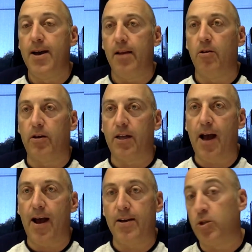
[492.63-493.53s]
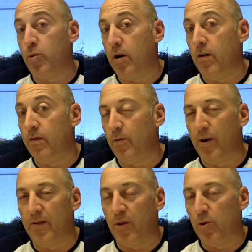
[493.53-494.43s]
And look, the guy has 12 or
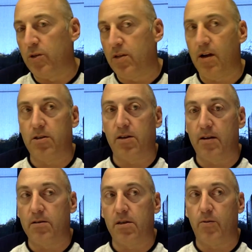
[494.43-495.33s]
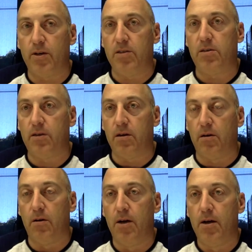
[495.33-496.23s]
whatever, 13 touchdowns. So he's
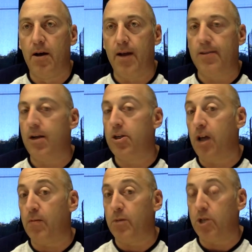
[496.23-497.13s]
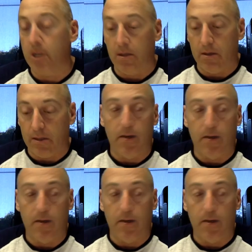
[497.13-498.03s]
still a touchdown machine this
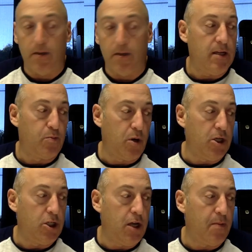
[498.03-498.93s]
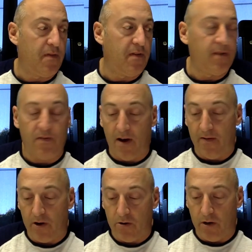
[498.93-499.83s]
season, and he's pretty cheap at
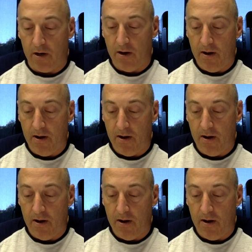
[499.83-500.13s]
5,500.